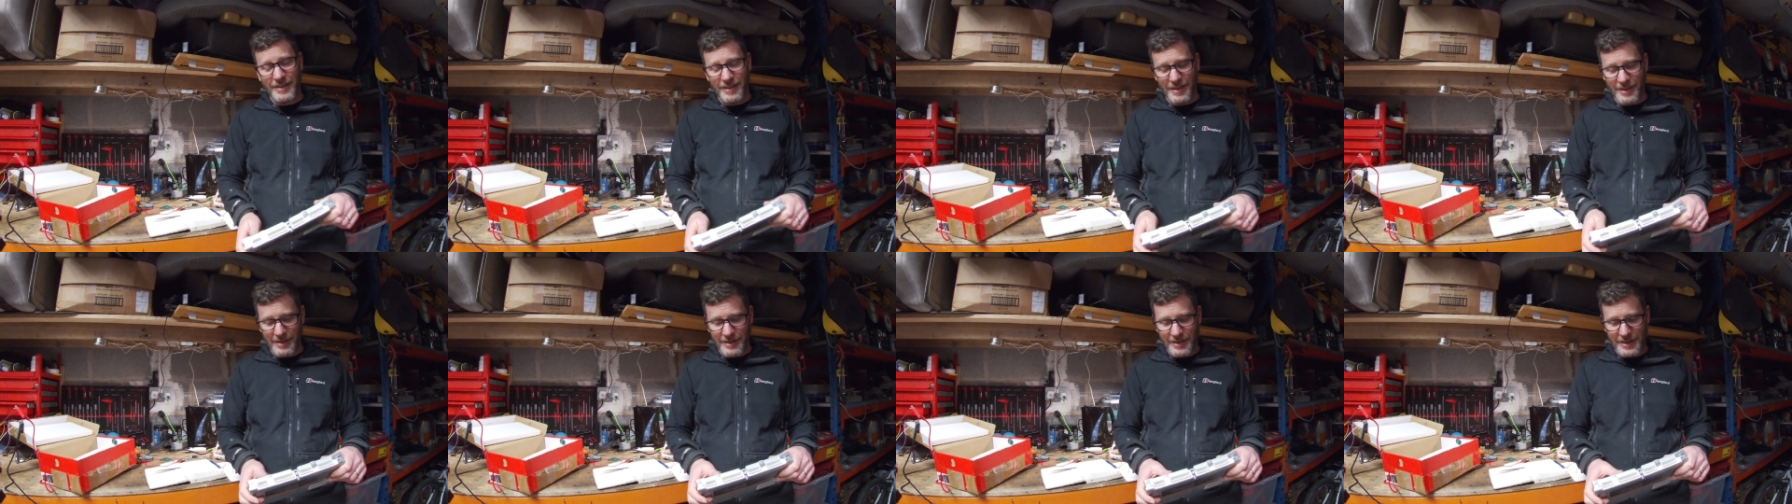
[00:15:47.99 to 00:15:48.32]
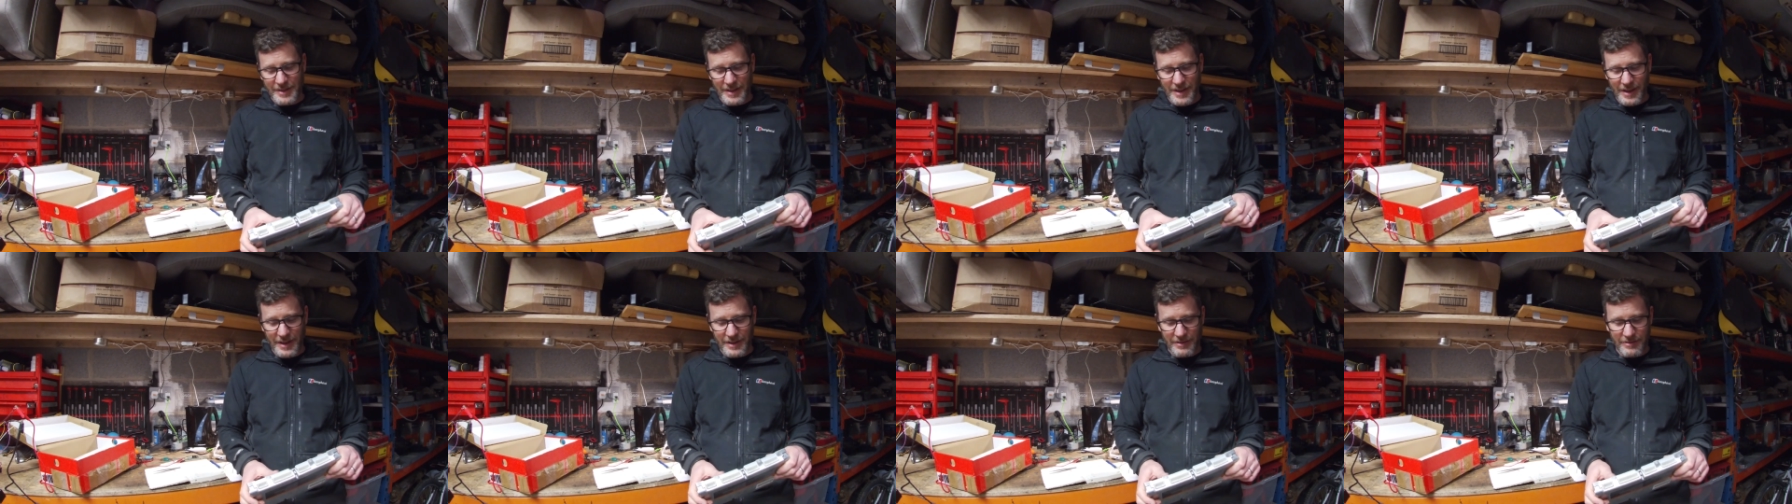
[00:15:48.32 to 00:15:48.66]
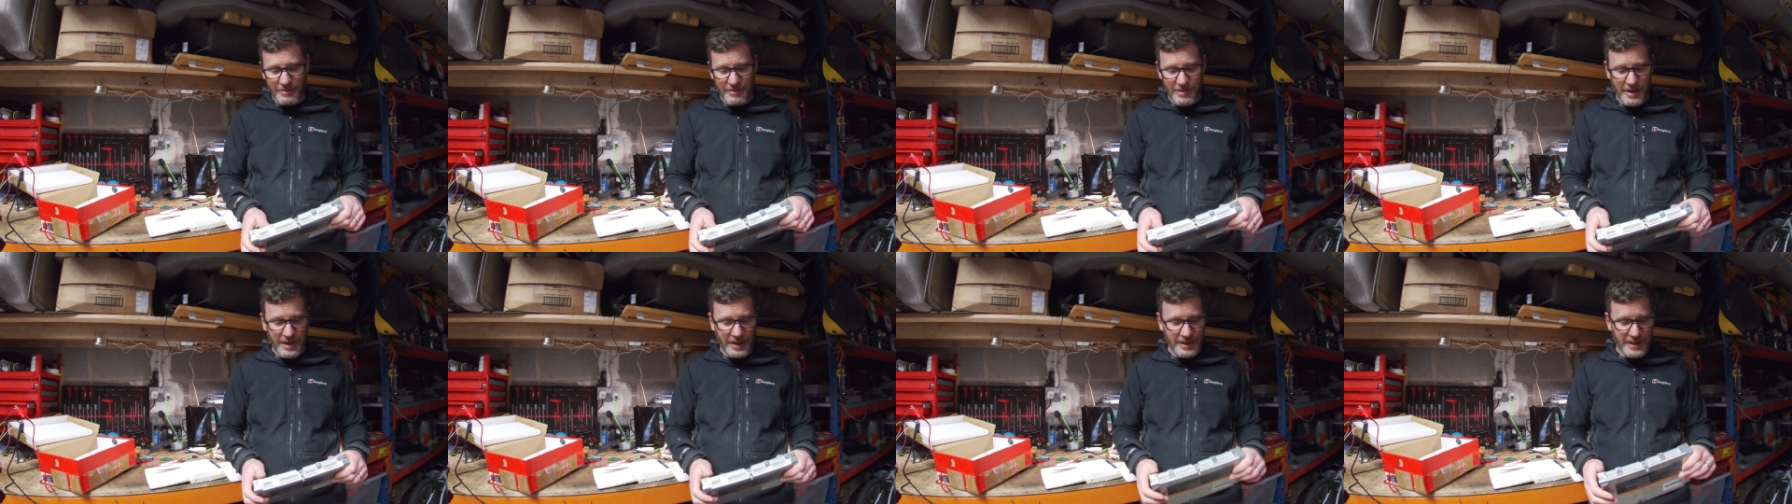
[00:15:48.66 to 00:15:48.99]
so I said,
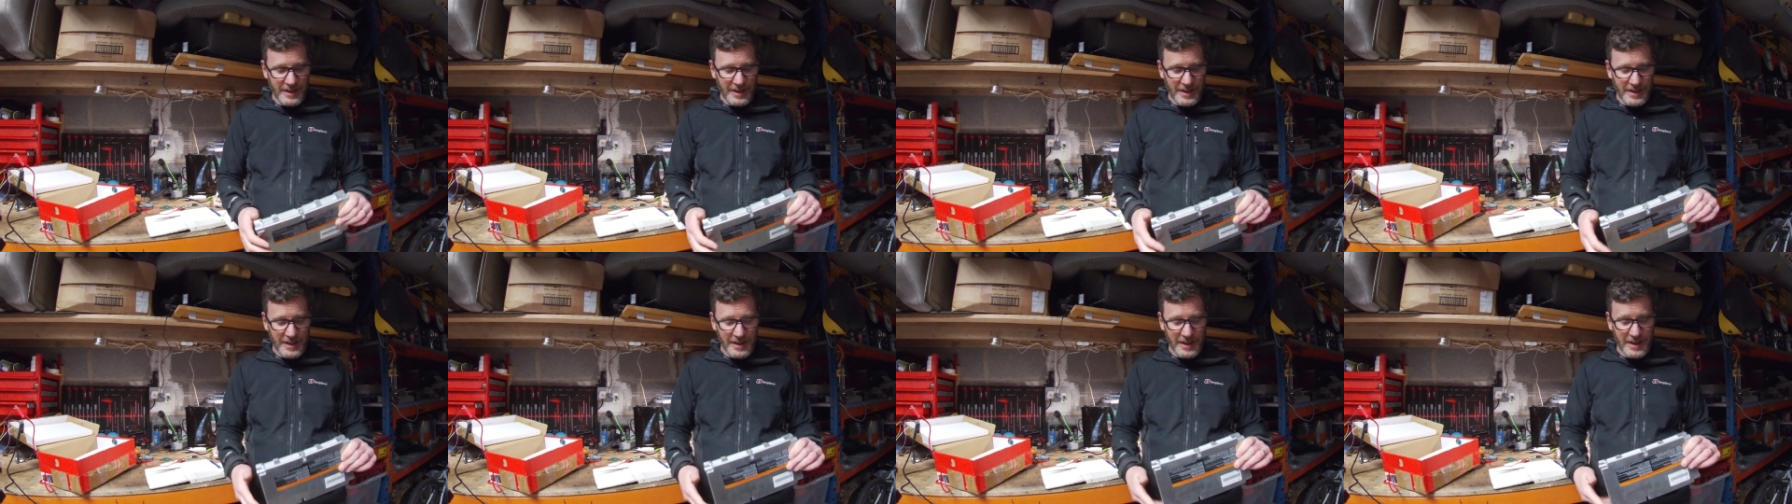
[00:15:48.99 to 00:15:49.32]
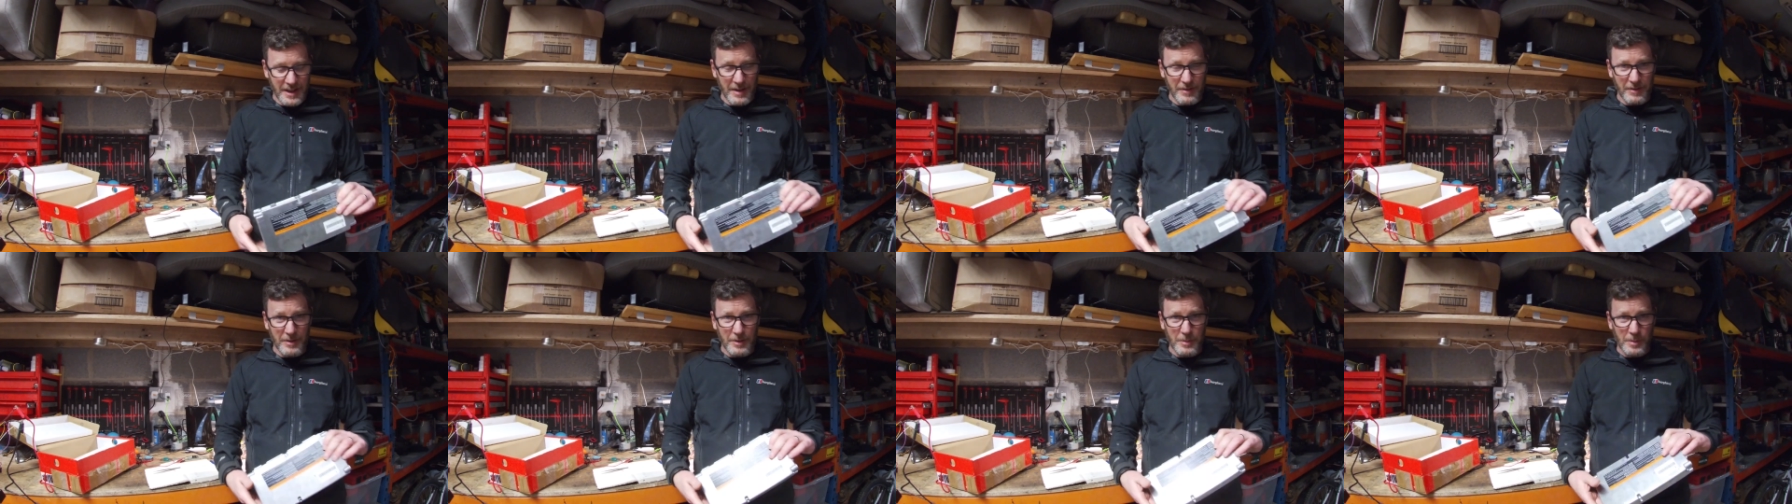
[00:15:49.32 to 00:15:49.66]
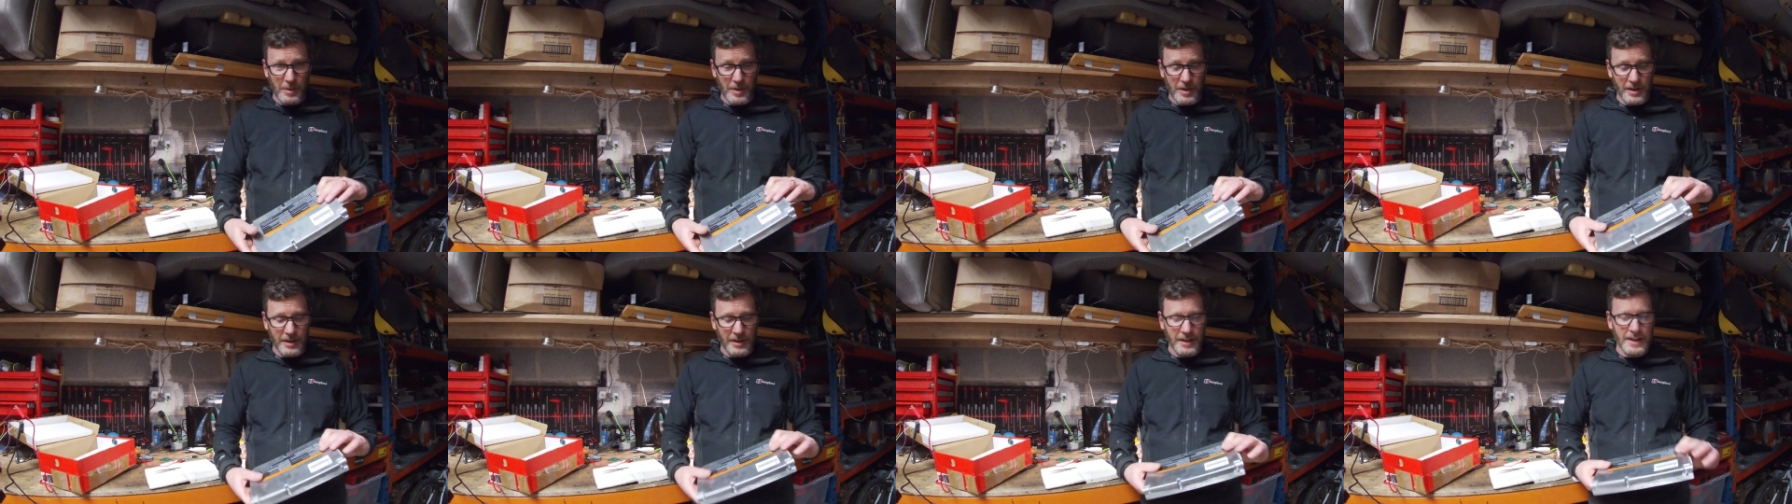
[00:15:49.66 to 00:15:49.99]
right, give it a
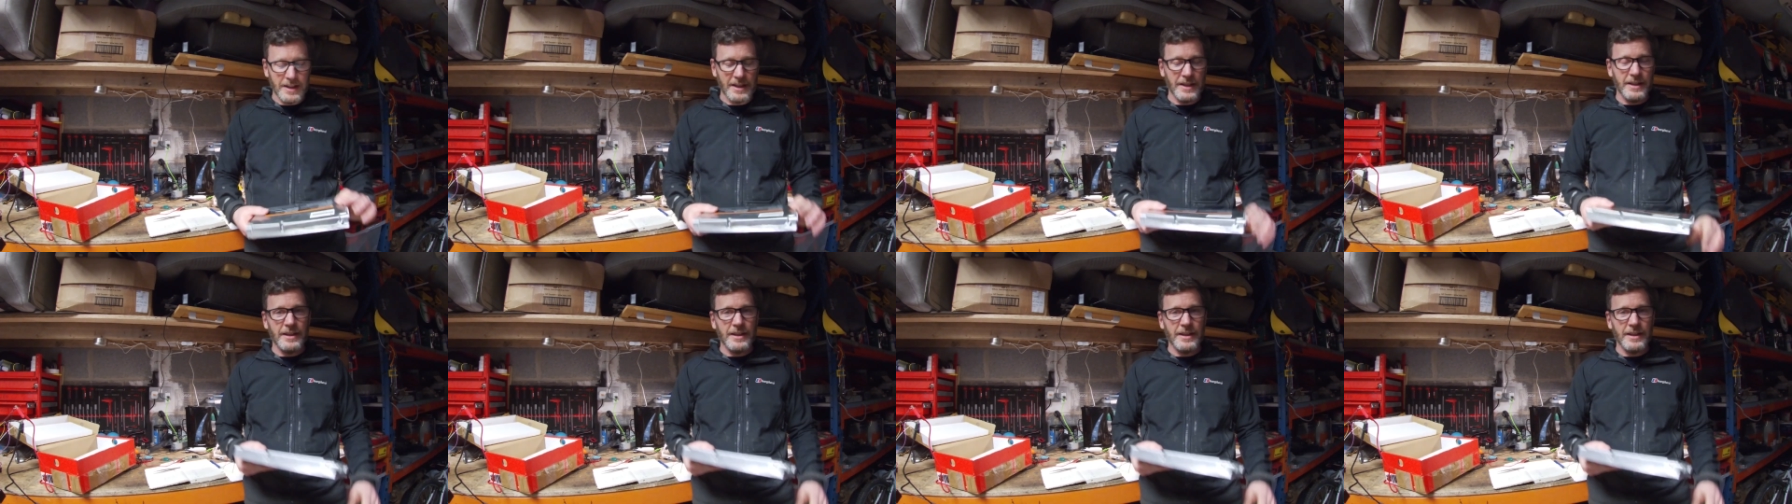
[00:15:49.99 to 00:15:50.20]
whirl.